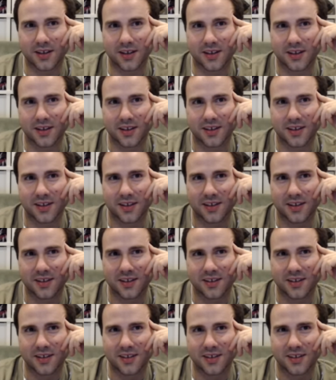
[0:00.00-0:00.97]

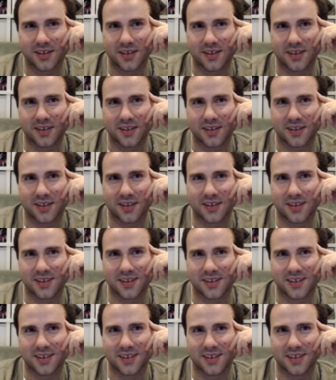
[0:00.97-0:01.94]

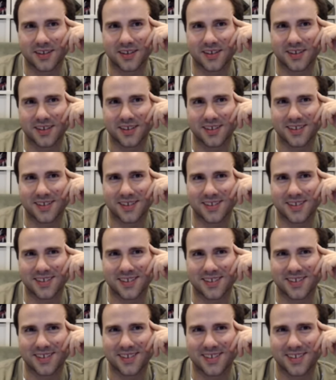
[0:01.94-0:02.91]

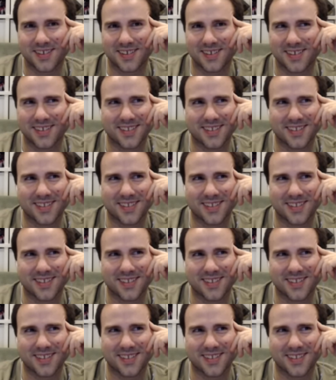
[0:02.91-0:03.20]
No words are spoken by the person on screen.